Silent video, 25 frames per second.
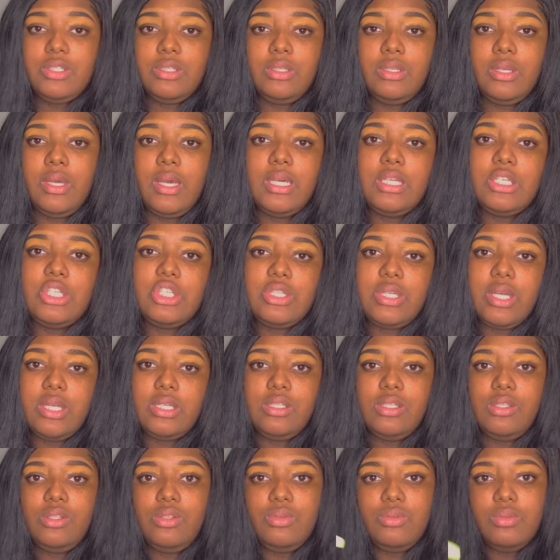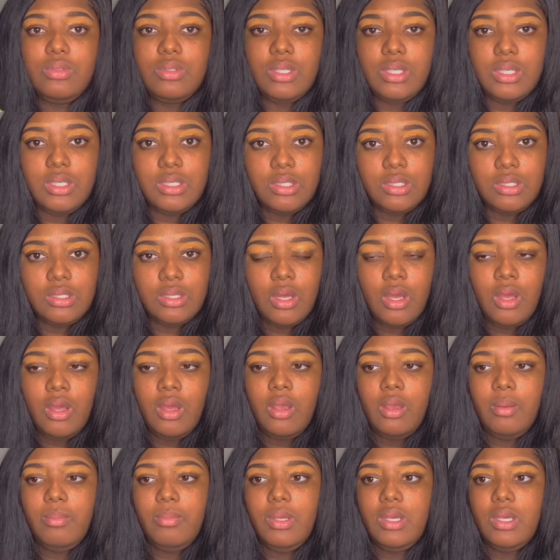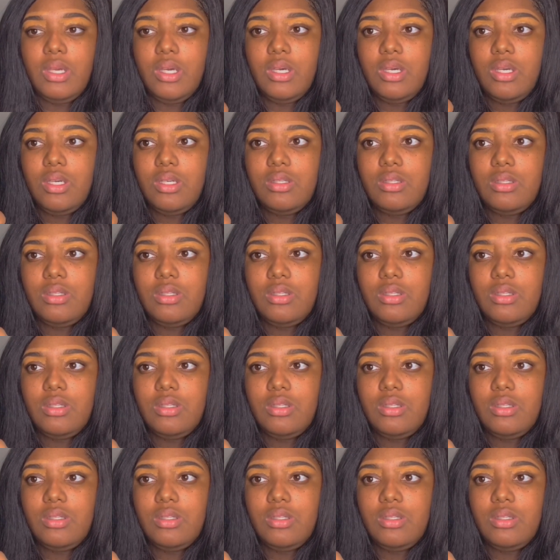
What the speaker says: I just like to use this because